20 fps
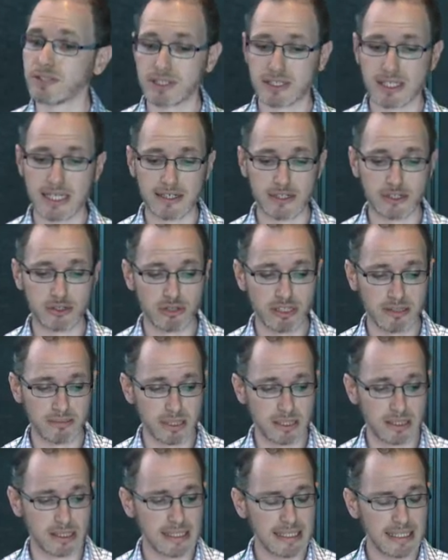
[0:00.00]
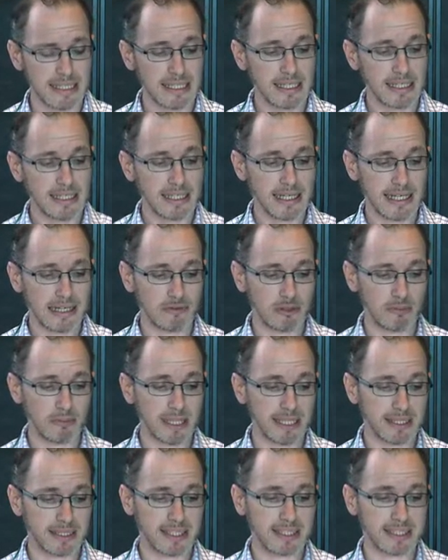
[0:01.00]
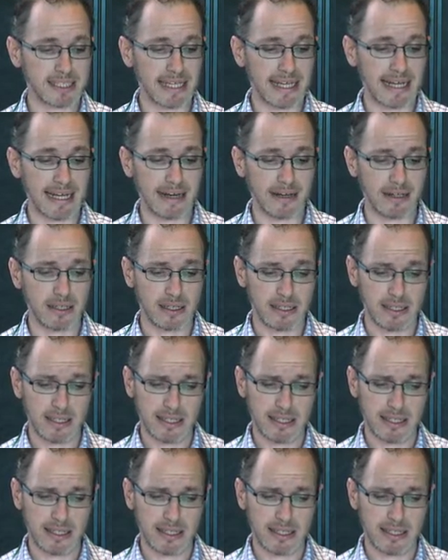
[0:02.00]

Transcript: you start a treatment, and repeat the scan.